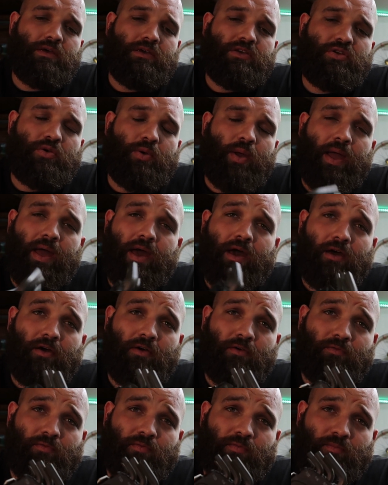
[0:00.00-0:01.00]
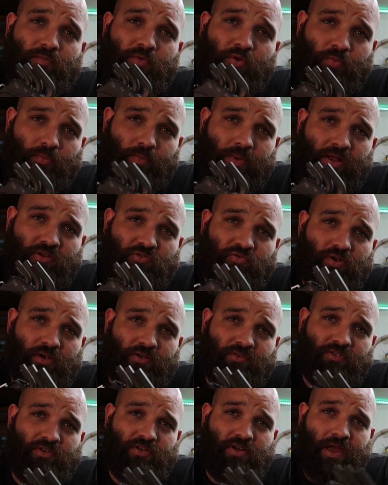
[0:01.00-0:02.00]
You have your
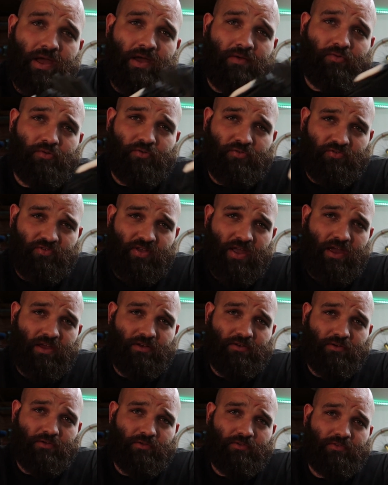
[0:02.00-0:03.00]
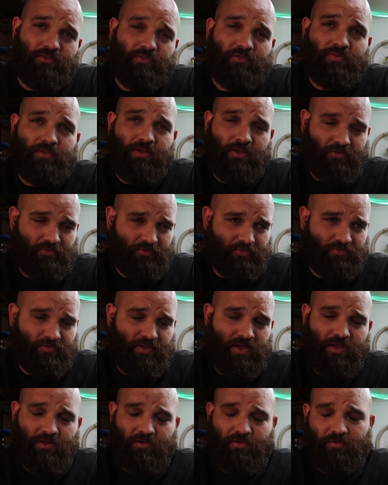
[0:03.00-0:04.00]
metrics and you have your standards. These are
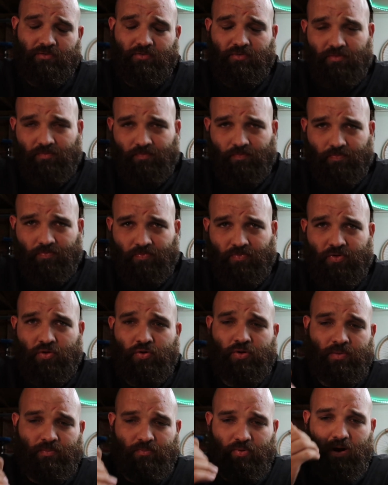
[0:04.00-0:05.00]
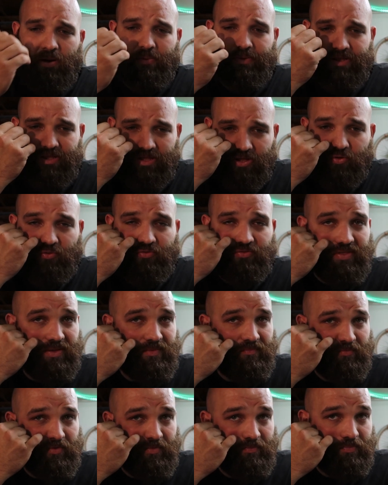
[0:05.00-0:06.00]
standards. You can probably use
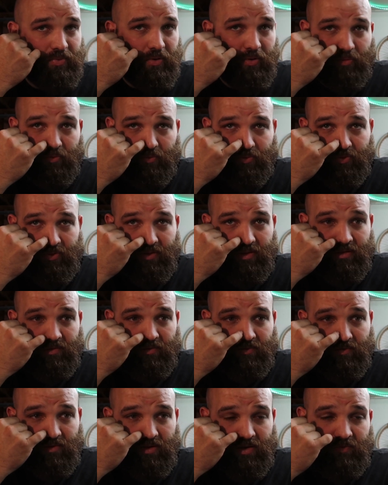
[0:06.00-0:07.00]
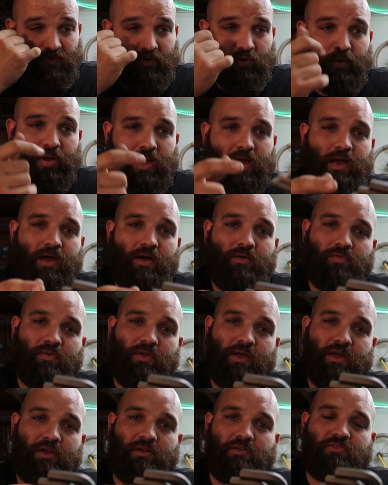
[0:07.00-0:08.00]
them for both if you have
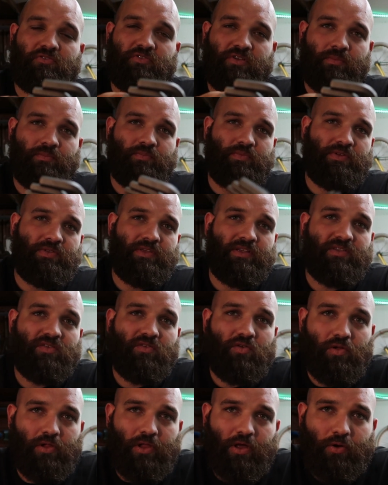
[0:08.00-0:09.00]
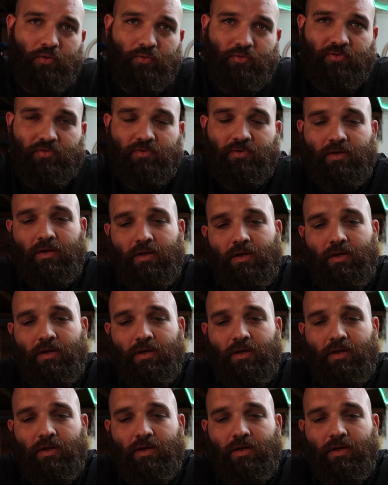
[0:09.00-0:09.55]
like something that's close.